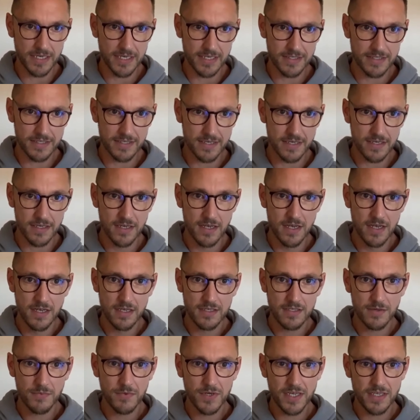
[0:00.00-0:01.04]
easier.
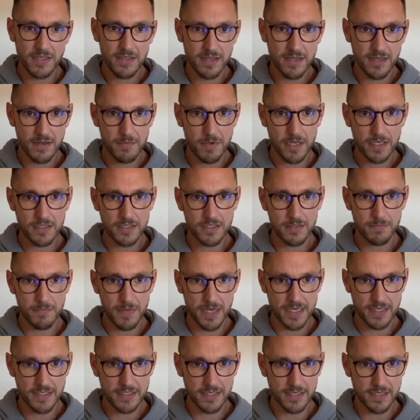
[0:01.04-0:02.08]
So we need to think about
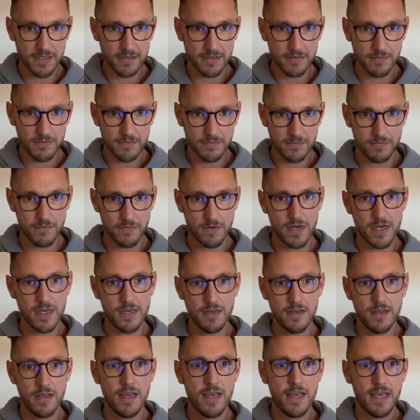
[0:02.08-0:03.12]
spacing, right?
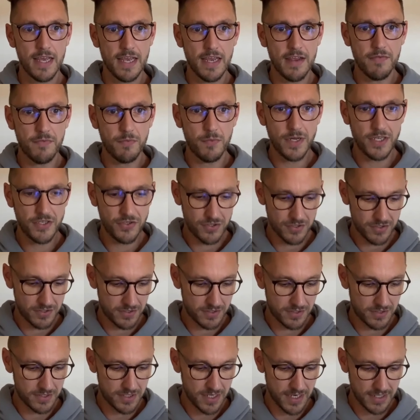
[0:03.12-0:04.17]
If we
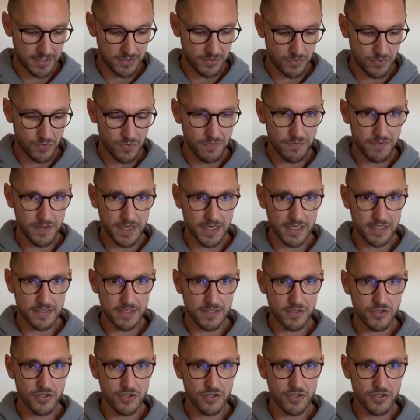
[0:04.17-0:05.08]
just select all of these and